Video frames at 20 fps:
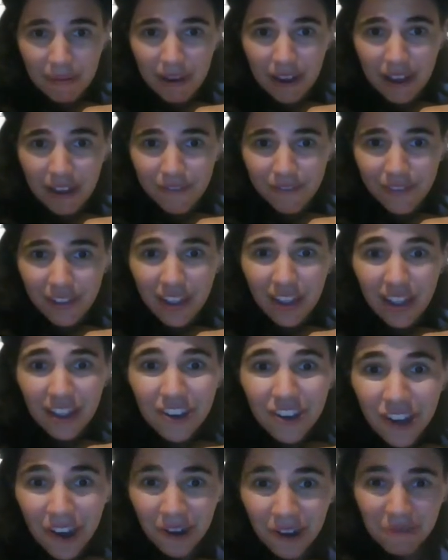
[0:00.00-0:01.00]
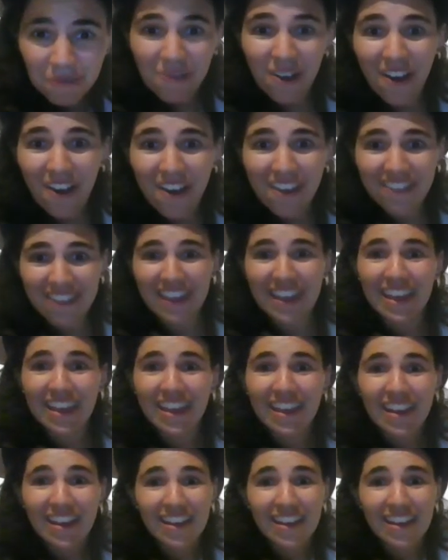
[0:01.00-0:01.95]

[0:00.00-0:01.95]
wife. Not worthy?